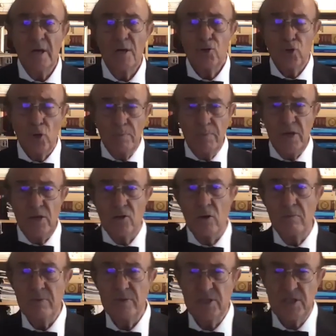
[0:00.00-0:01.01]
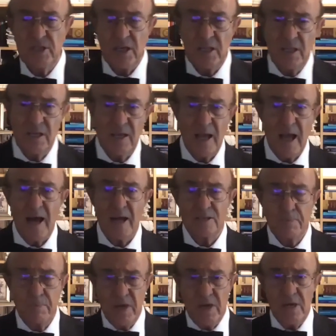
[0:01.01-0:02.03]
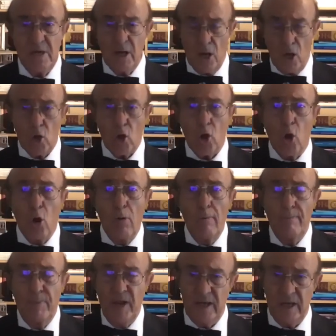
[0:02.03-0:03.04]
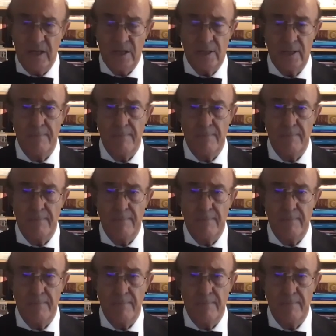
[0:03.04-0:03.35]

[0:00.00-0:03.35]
should be considered as being complete.